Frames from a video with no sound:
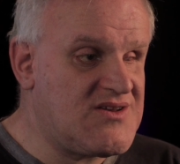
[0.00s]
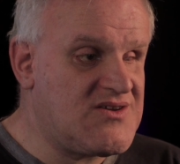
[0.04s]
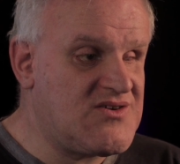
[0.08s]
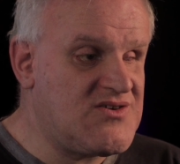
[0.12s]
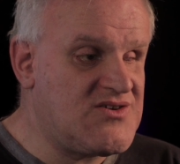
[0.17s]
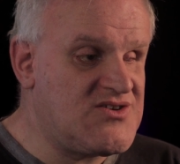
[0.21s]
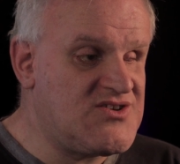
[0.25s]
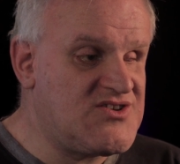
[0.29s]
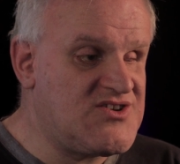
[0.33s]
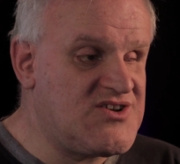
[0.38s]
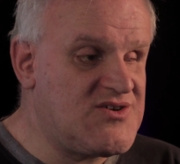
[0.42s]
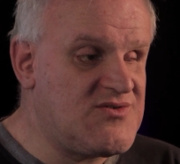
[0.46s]

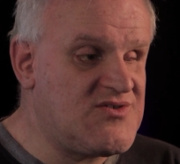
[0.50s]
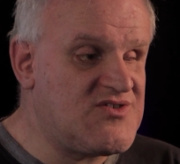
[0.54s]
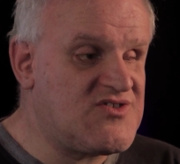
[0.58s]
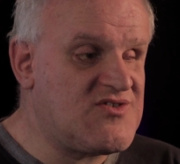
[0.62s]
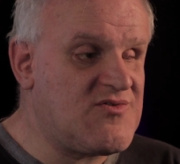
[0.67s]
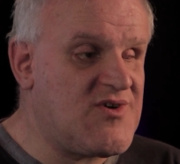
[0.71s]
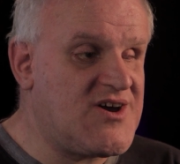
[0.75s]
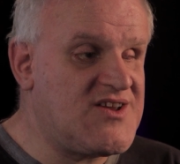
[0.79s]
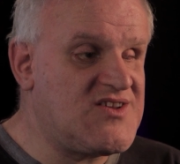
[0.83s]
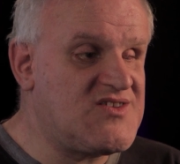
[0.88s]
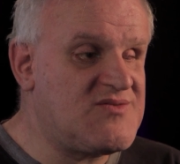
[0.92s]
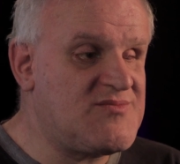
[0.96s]
couldn't do
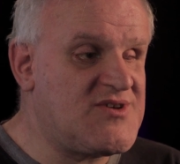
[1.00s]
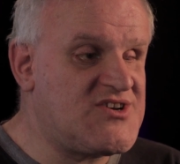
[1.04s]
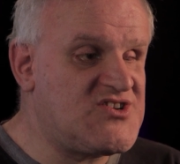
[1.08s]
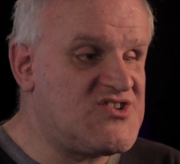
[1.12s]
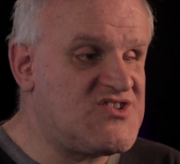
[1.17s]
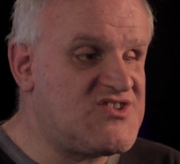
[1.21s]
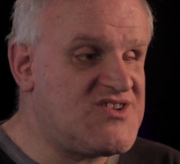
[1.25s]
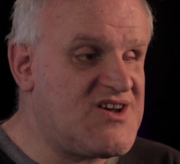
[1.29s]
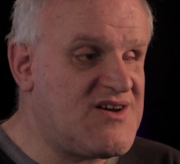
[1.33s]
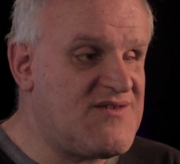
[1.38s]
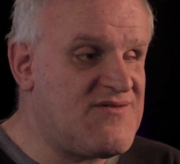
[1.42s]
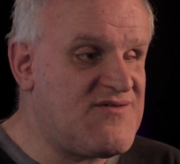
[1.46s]
quite as much
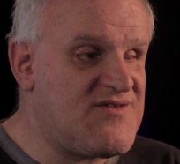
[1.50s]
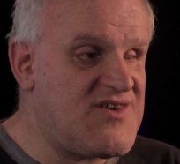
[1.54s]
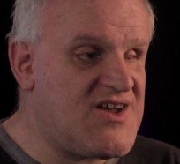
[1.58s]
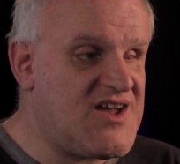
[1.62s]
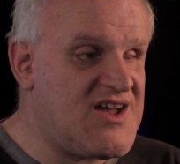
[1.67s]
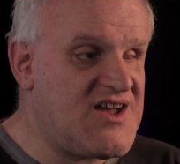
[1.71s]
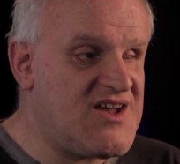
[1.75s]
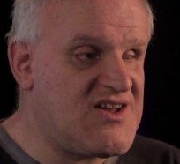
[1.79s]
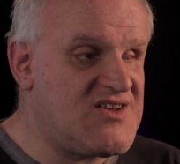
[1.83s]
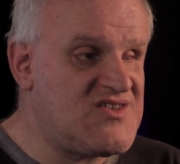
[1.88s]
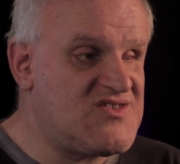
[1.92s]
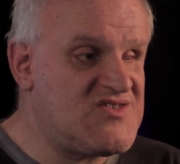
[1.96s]
stuff
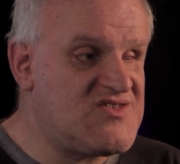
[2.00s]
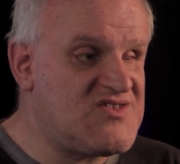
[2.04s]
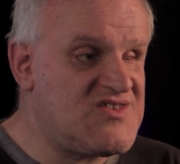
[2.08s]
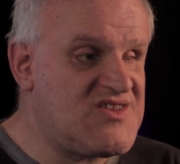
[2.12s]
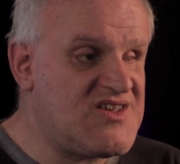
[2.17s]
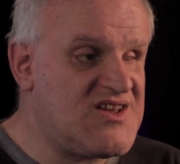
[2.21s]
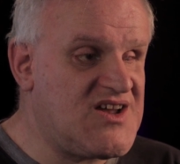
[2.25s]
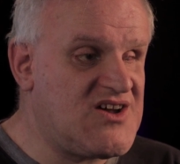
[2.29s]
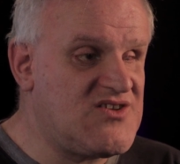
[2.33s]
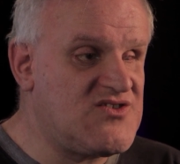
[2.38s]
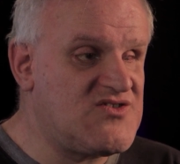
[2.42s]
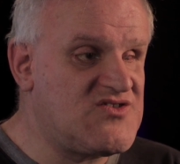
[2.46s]
as
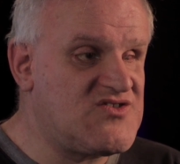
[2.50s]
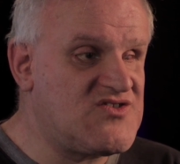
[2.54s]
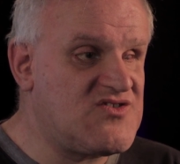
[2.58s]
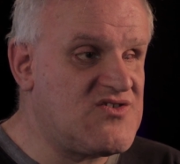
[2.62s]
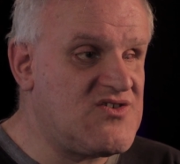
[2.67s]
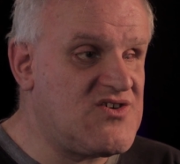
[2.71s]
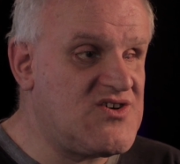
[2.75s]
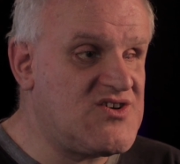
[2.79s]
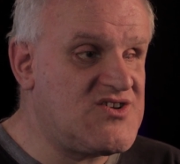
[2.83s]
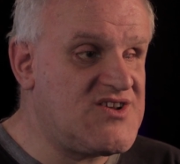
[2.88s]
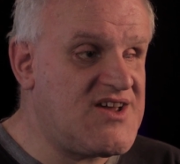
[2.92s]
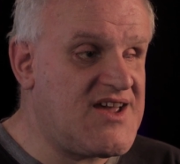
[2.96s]
the others
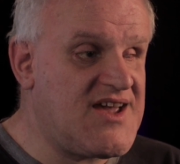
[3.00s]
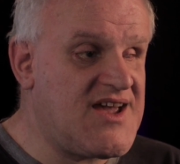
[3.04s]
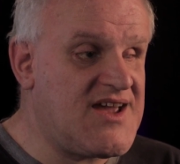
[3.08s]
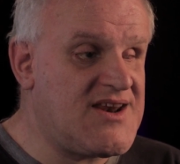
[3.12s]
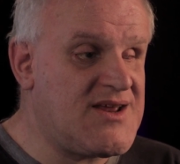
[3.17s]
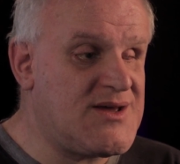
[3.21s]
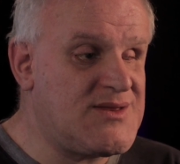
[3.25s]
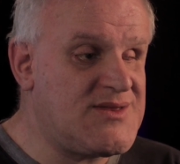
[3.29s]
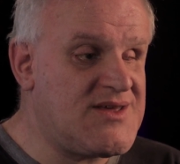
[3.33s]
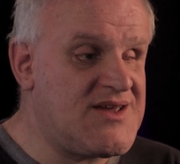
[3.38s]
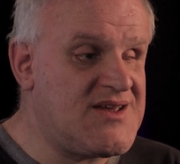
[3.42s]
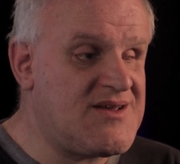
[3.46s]
could,
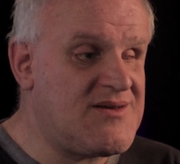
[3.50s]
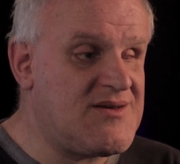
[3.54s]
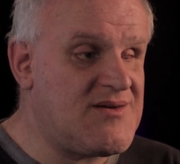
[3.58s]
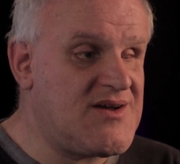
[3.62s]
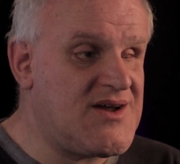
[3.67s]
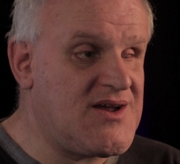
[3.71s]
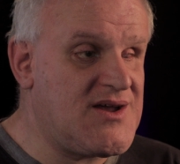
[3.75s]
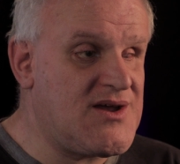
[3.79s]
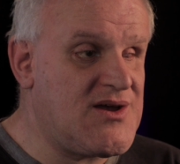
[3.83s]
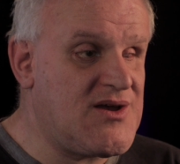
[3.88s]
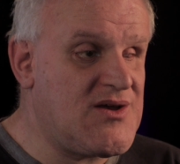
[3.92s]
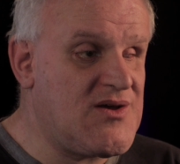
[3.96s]
and I think
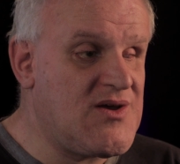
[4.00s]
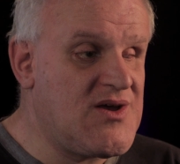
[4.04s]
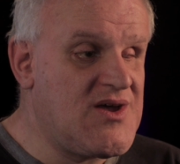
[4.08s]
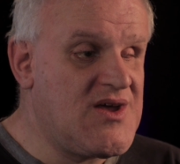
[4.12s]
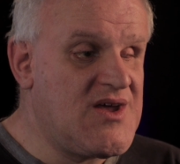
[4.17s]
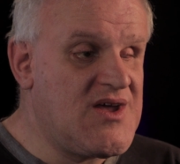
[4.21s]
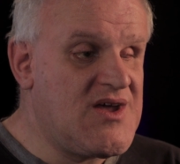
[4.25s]
I